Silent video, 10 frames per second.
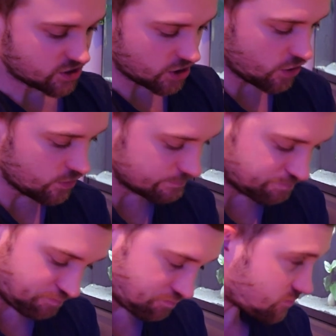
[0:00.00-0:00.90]
So
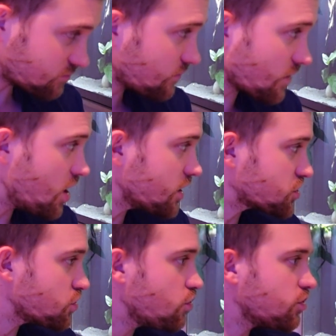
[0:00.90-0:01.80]
I
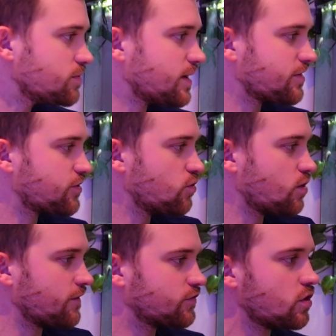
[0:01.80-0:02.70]
saw them and
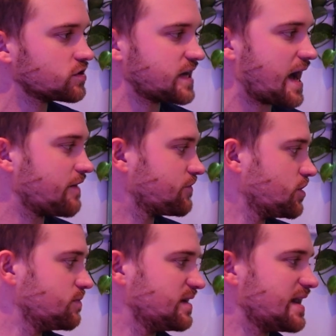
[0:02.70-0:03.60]
thought I've got to have
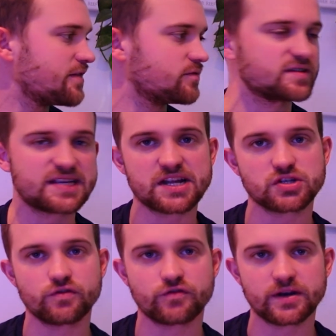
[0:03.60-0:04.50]
them, let them
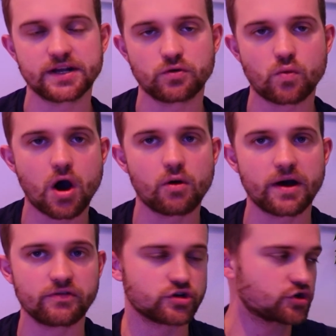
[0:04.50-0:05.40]
settle for a little while
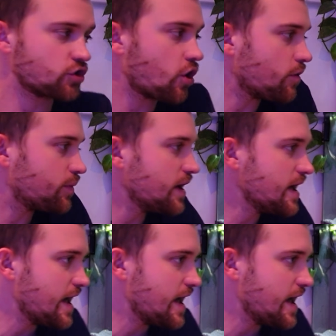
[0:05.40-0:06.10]
at the shop,